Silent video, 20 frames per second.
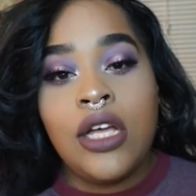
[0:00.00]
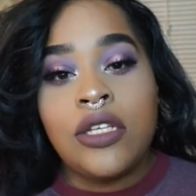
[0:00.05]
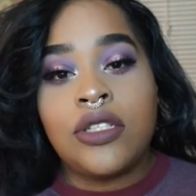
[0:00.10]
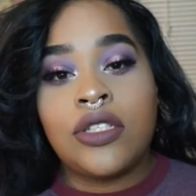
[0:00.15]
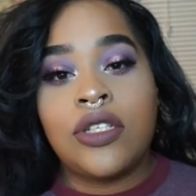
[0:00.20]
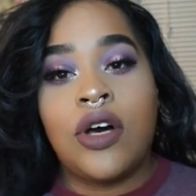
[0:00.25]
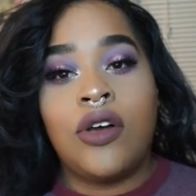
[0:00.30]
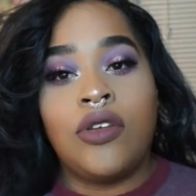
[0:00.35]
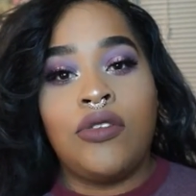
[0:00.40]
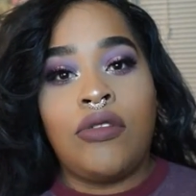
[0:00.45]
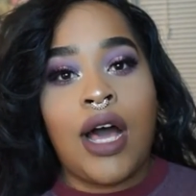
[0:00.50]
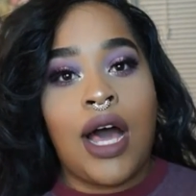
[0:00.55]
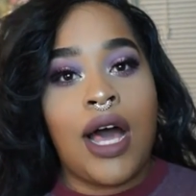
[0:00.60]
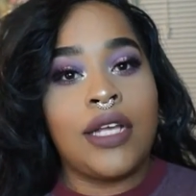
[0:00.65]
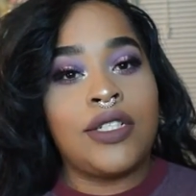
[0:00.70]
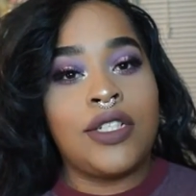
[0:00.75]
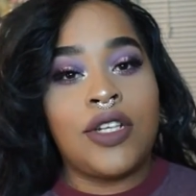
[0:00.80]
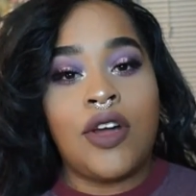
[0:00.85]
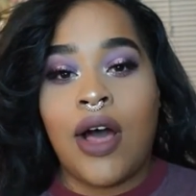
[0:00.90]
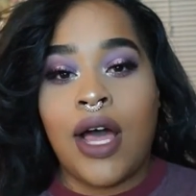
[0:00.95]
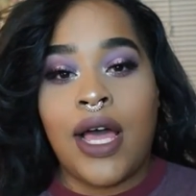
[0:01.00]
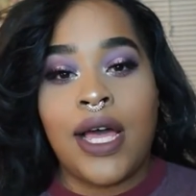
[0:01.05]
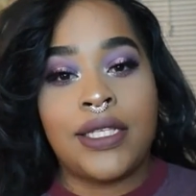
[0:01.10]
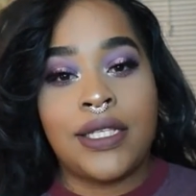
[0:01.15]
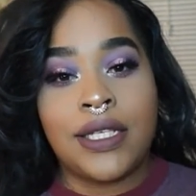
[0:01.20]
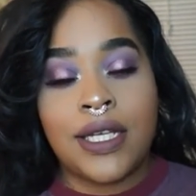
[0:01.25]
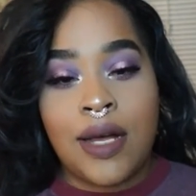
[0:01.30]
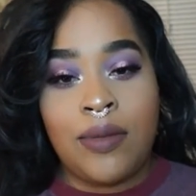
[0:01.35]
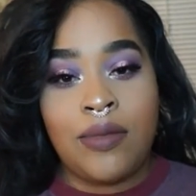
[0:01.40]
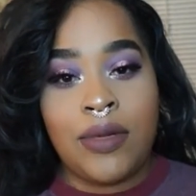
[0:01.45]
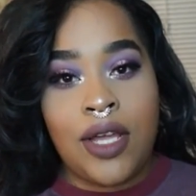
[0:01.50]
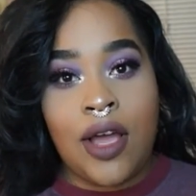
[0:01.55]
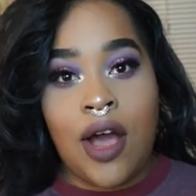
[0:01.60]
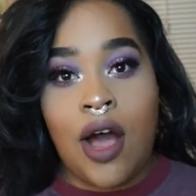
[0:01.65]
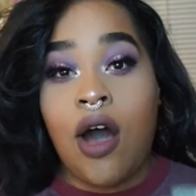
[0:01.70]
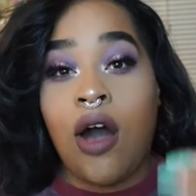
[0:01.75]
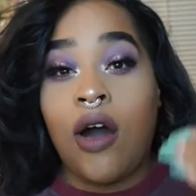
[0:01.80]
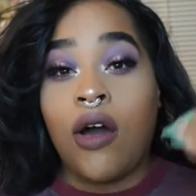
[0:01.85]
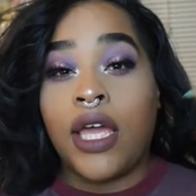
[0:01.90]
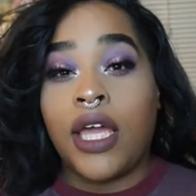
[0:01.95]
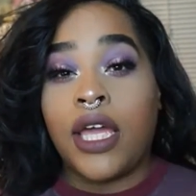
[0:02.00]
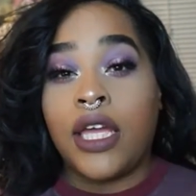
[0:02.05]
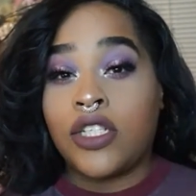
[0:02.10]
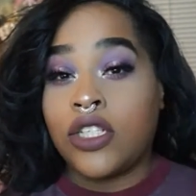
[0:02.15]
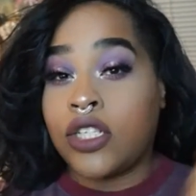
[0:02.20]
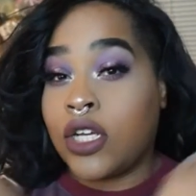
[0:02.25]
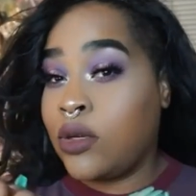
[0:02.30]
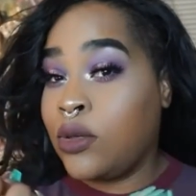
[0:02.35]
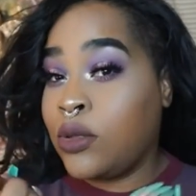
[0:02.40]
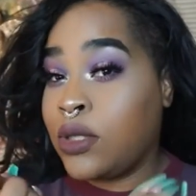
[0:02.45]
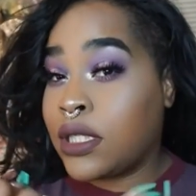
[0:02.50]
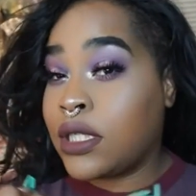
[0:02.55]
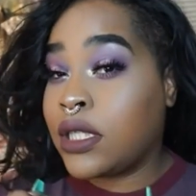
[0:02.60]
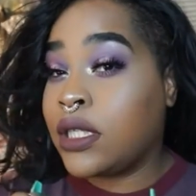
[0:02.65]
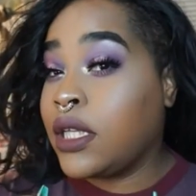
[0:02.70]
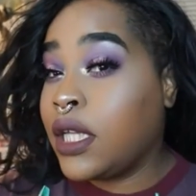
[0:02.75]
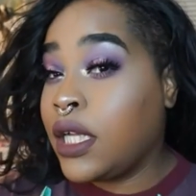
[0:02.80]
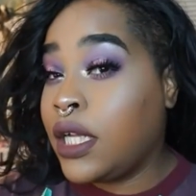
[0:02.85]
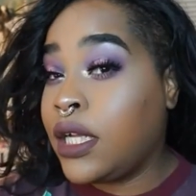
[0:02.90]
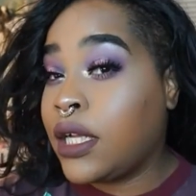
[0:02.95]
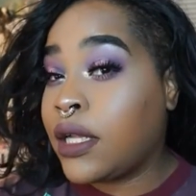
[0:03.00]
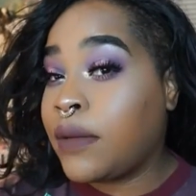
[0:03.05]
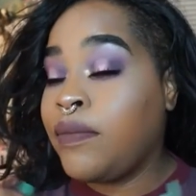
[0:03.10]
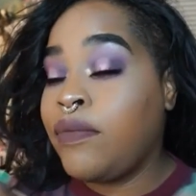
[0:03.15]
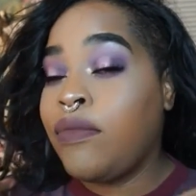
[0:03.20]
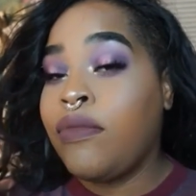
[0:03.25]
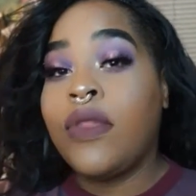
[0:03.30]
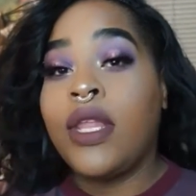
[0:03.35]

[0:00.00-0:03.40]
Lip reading: So you guys know I had to come to y'all and show you this look